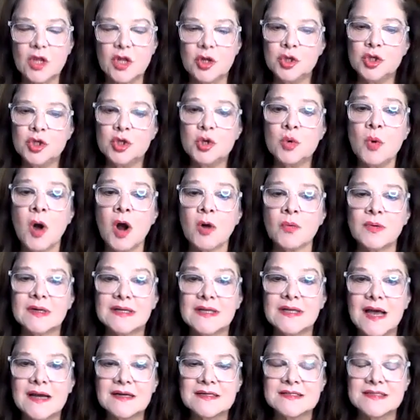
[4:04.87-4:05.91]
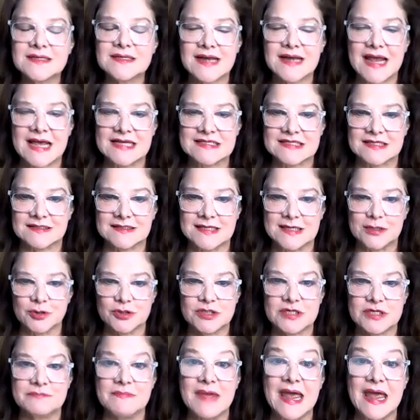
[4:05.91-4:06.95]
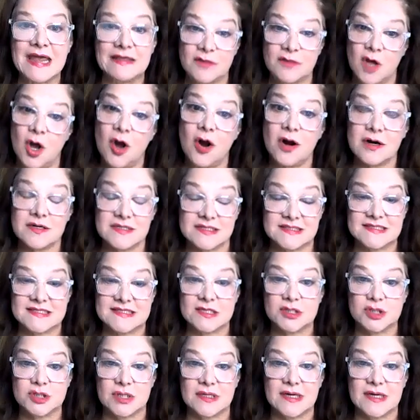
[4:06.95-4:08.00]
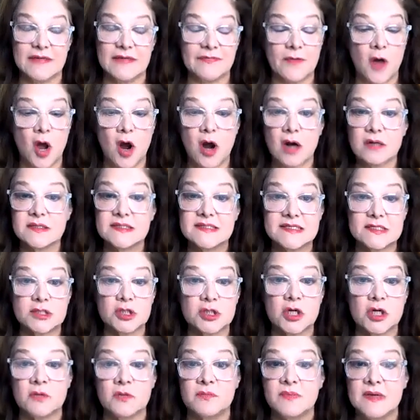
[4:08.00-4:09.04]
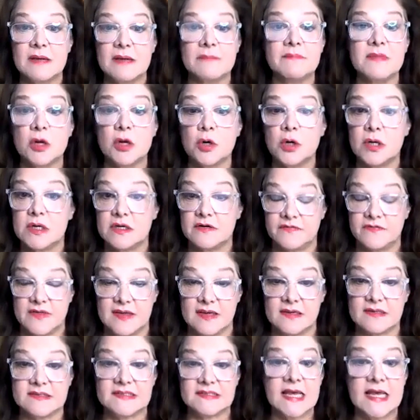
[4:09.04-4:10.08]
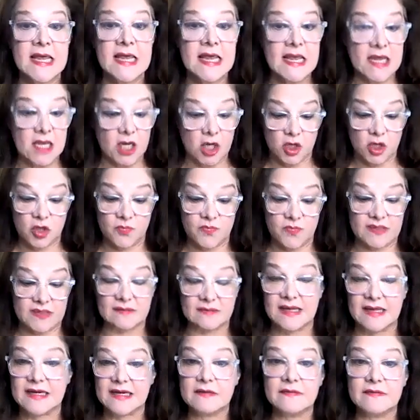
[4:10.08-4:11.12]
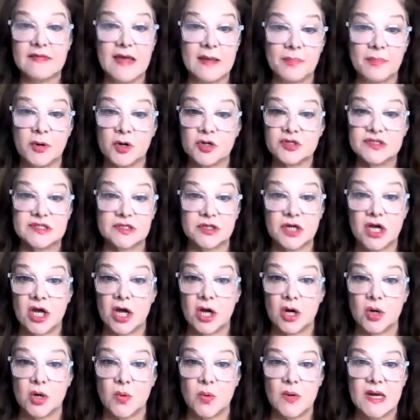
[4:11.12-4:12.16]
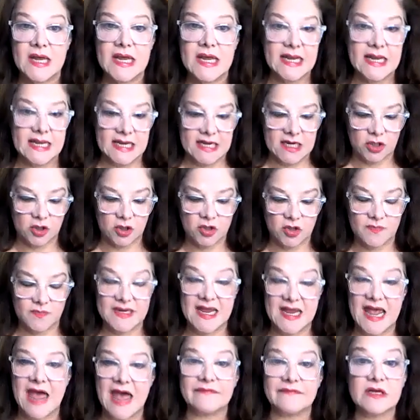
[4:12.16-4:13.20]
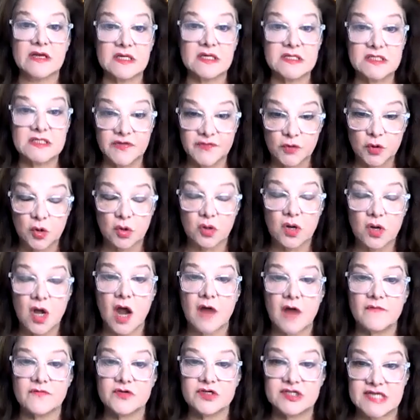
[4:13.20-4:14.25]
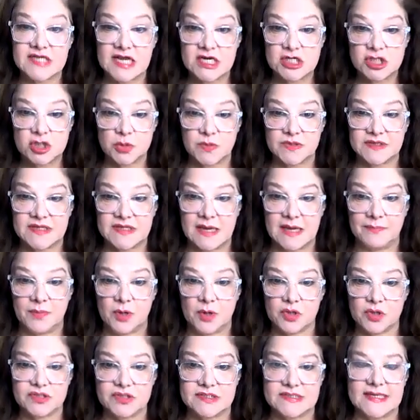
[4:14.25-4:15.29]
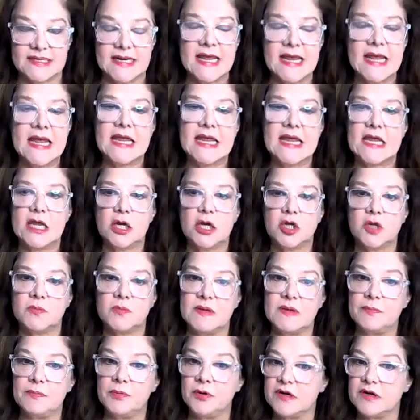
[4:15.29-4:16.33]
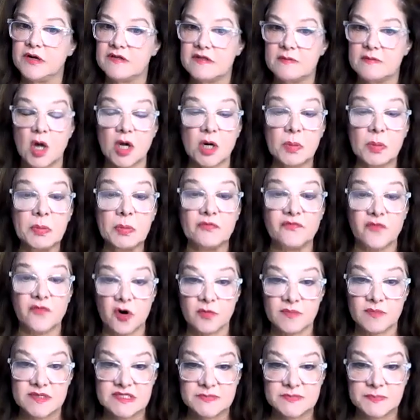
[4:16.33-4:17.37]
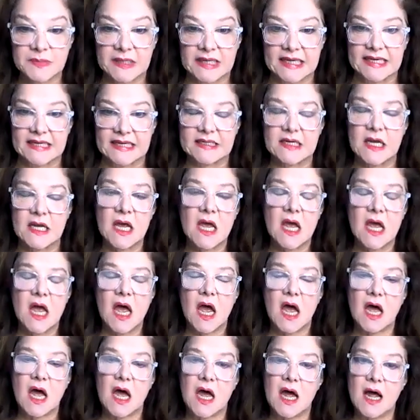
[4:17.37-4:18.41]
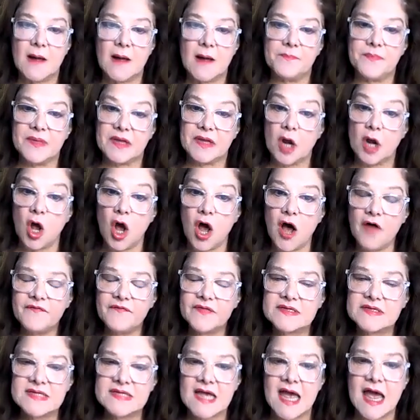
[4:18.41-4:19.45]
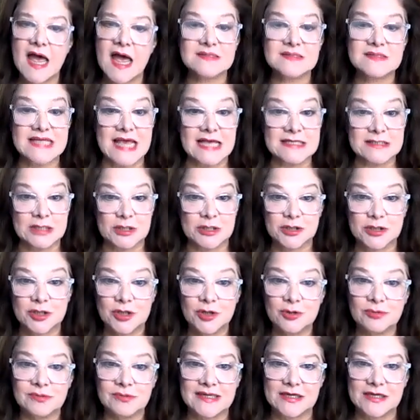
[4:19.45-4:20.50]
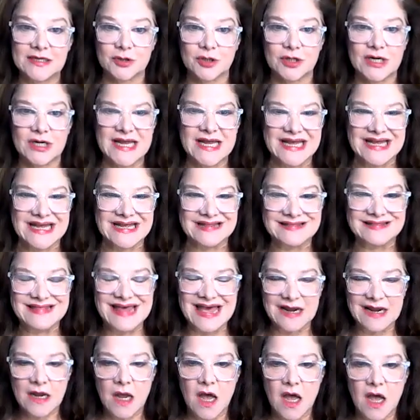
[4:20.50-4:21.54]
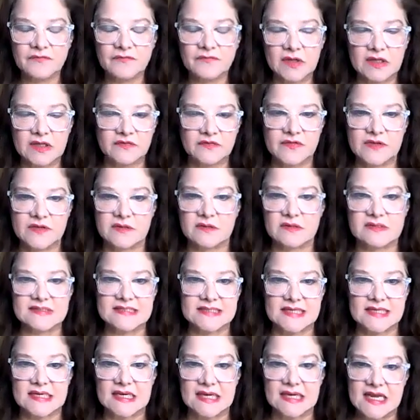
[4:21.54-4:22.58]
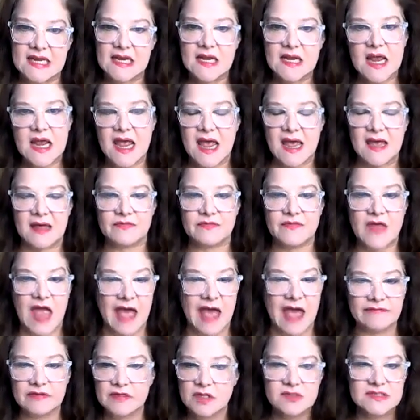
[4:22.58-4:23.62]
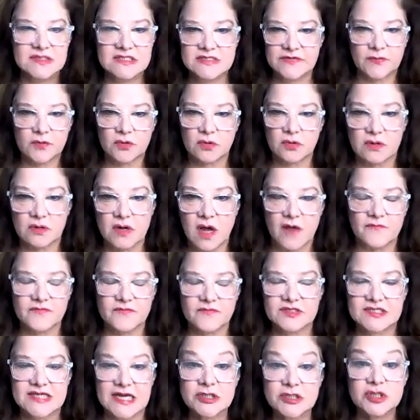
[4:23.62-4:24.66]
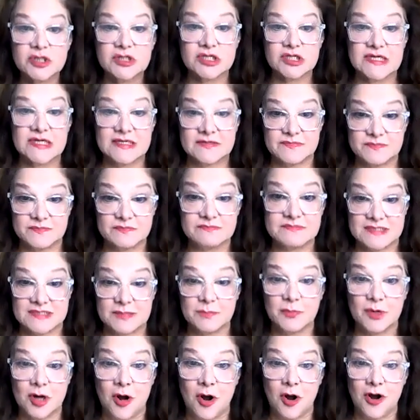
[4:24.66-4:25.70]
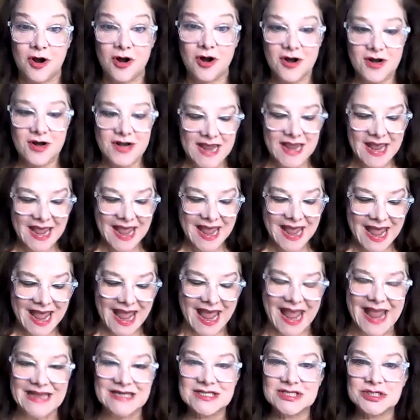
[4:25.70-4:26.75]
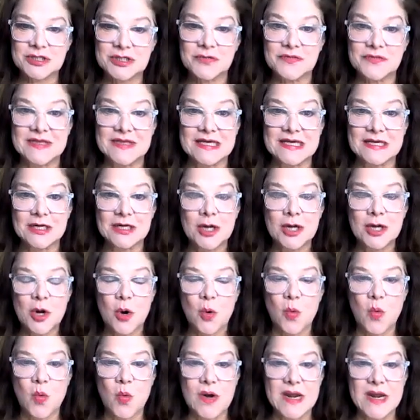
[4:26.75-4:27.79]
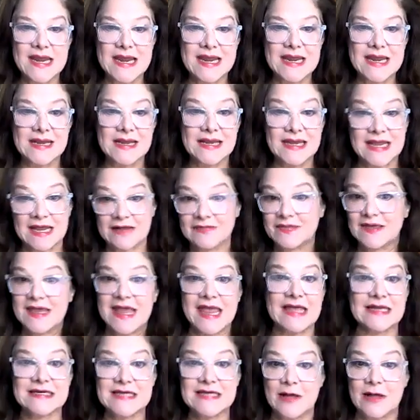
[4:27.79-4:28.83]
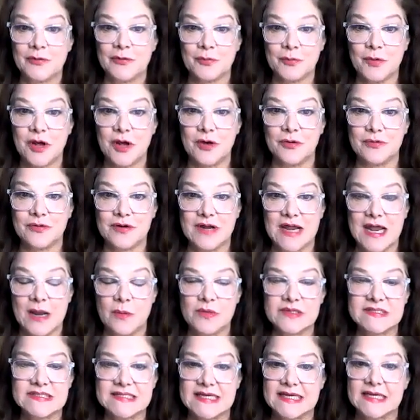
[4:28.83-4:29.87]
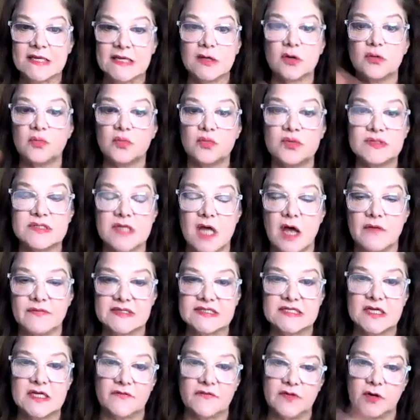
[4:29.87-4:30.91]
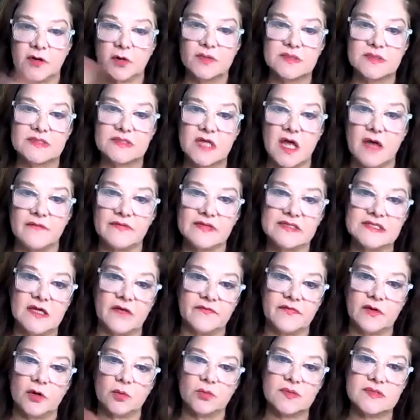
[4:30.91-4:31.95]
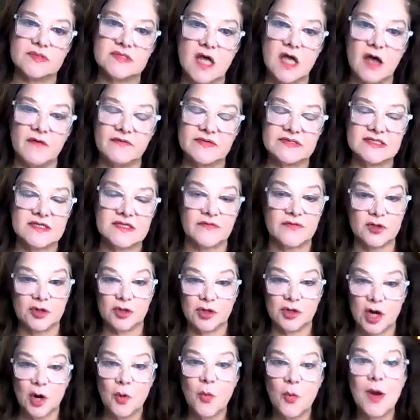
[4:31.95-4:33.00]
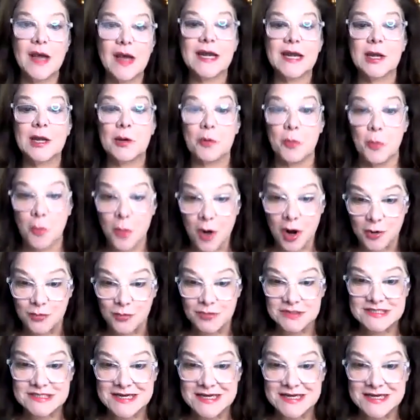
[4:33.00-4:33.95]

You are reluctant as a leader to make the hard decision. And the hard decision could be a myriad of things. It could be letting that person go. It could be having a difficult conversation with that person. It could be putting them on a performance plan. But oftentimes, as a new leader, that conflict feels icky, and having those difficult conversations is somewhat hard. And so then we kick the can down the road and we say, it'll resolve itself, it'll resolve itself, it'll resolve itself. And you know what? It won't.